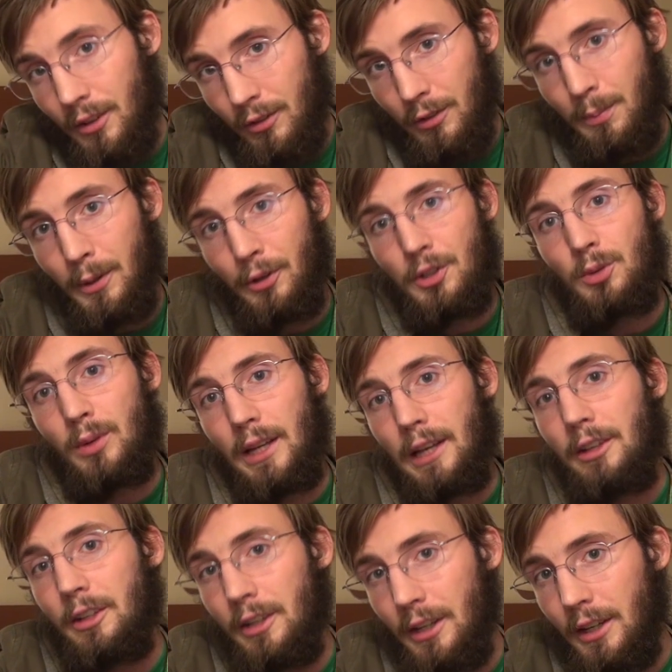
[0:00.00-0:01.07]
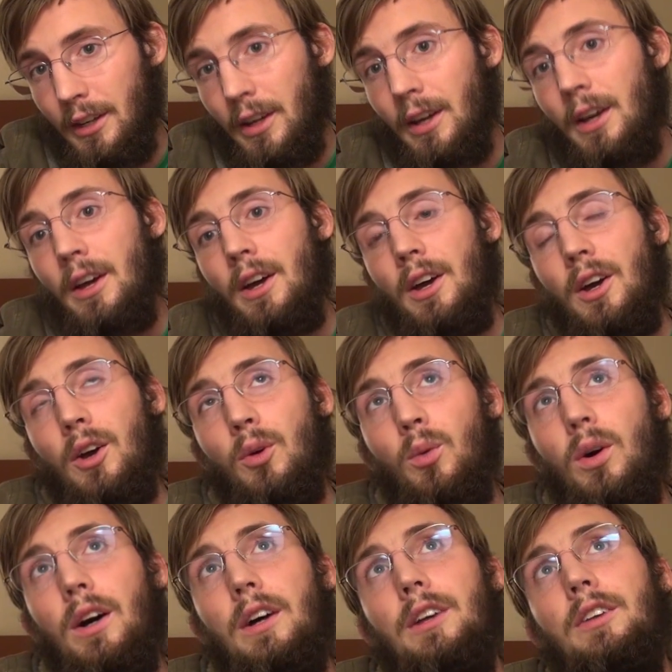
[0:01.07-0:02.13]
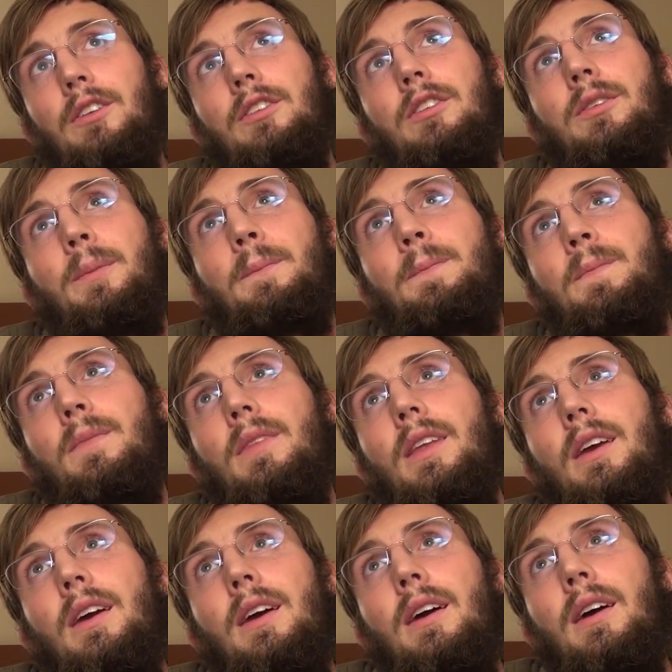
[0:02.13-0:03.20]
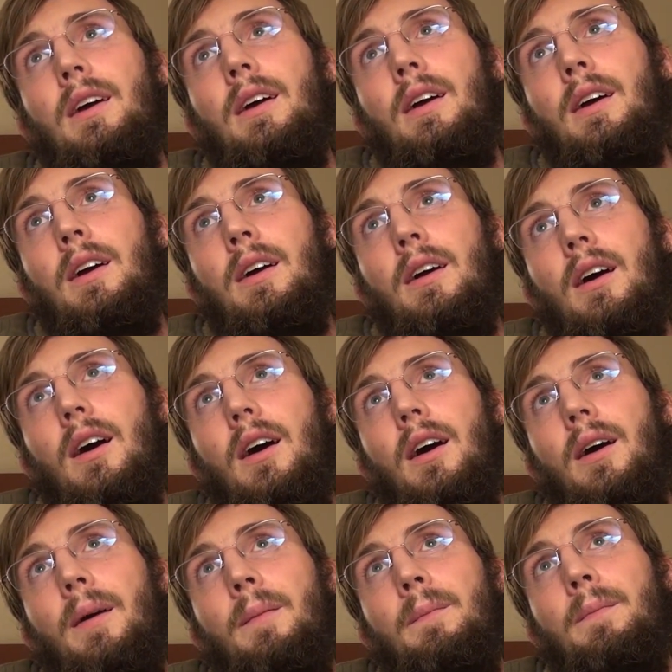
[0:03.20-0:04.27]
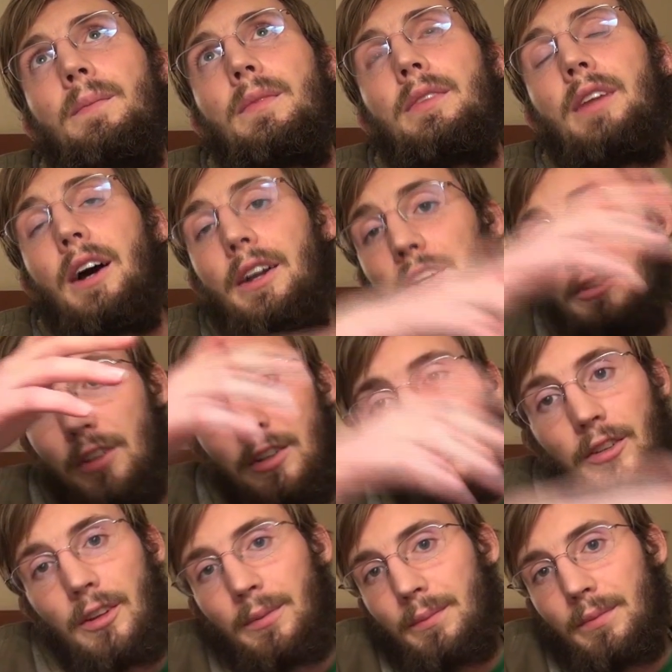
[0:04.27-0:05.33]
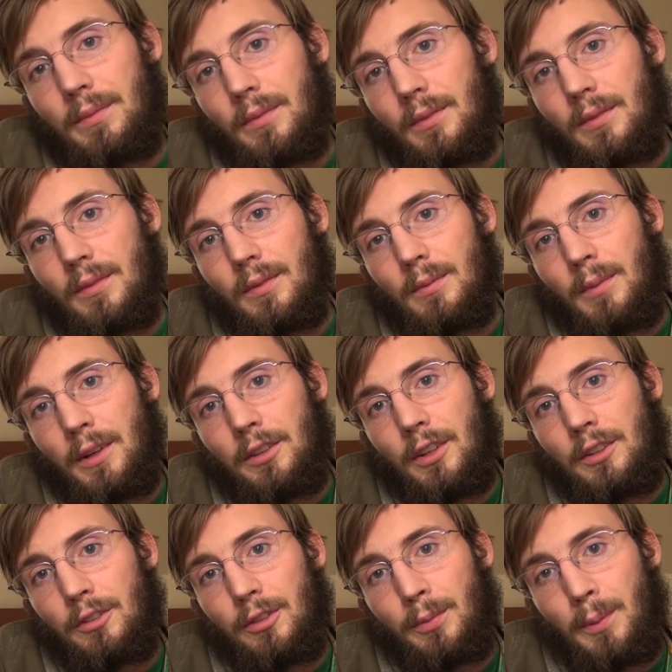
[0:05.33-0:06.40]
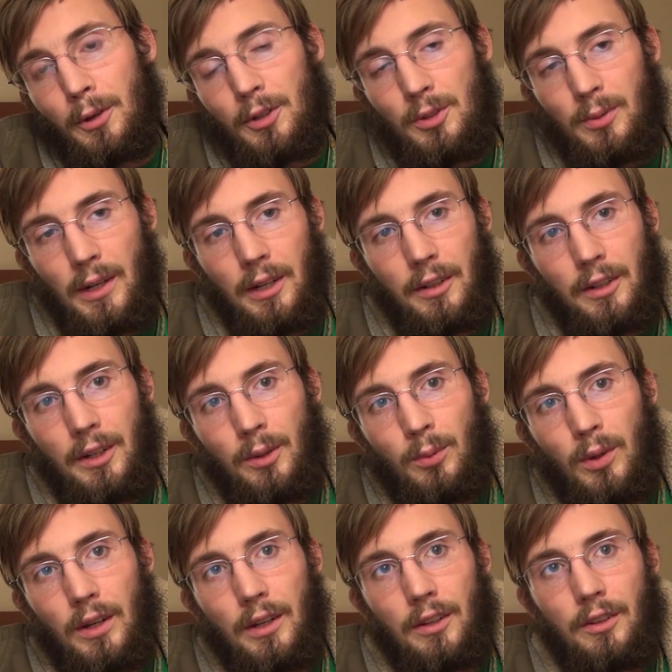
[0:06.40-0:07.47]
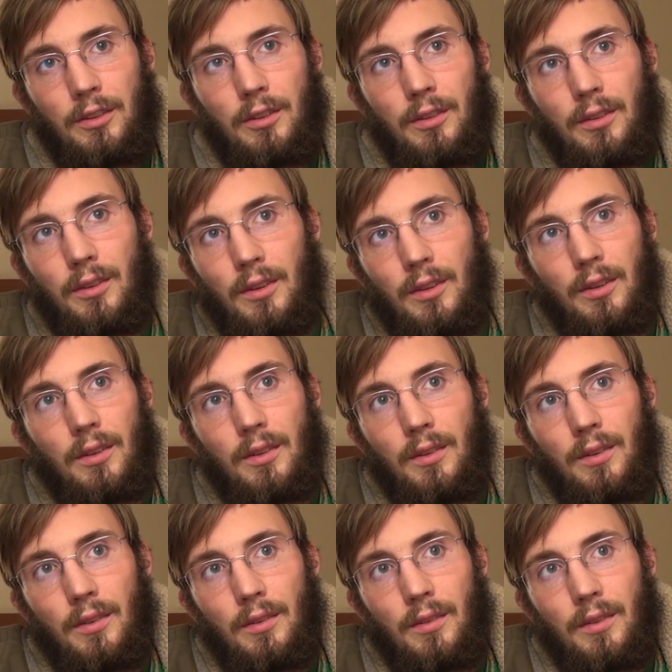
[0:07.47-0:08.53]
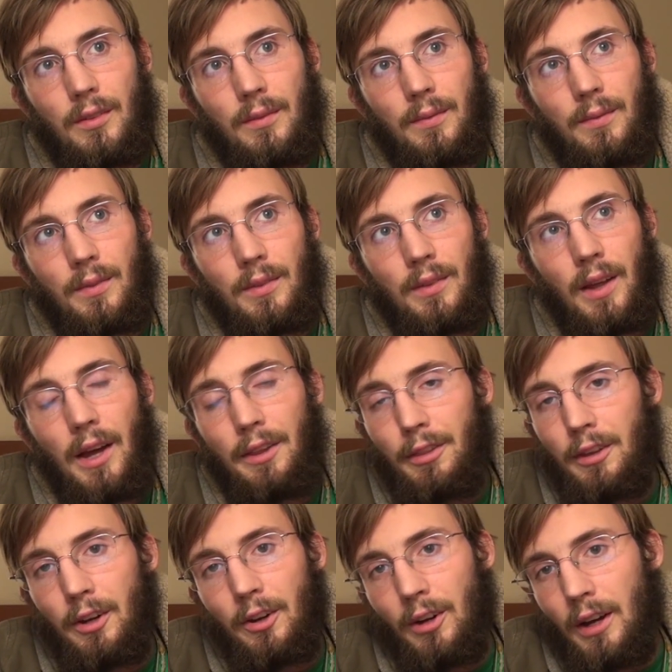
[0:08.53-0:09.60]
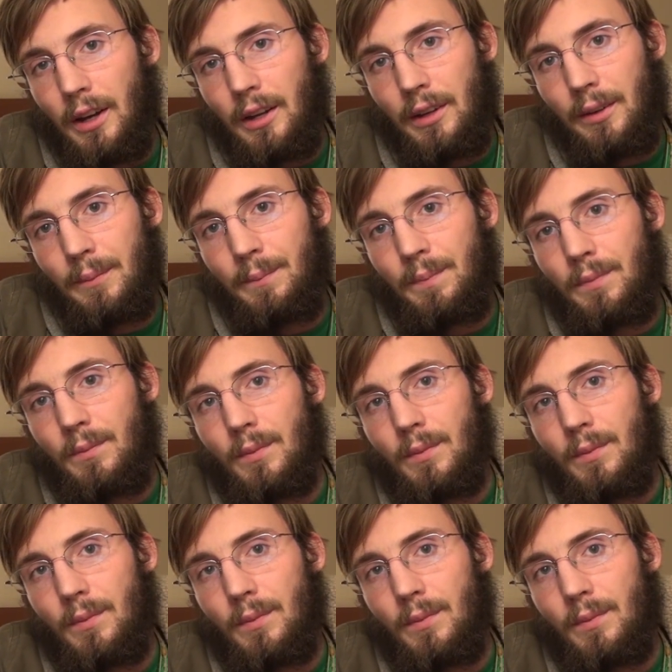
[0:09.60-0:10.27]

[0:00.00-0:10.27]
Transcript: of spirituality was um, non existent. My sense of spirituality was not there. I.